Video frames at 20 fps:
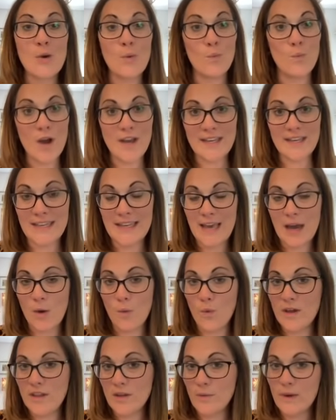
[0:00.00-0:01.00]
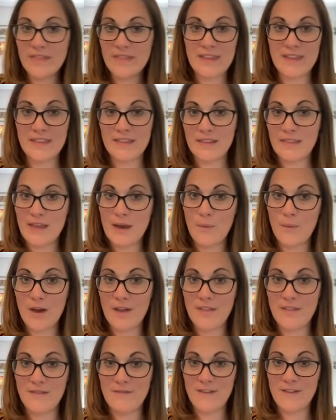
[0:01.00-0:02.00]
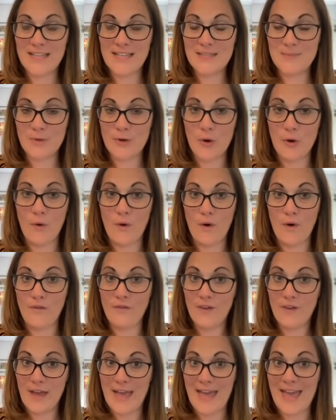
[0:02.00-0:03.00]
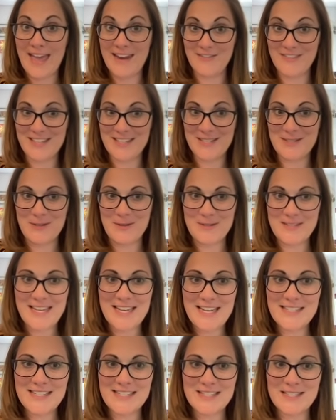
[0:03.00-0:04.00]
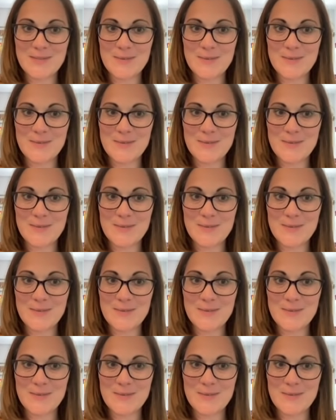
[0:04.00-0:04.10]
working out whether we think that they're worth investment of ahead of this new season.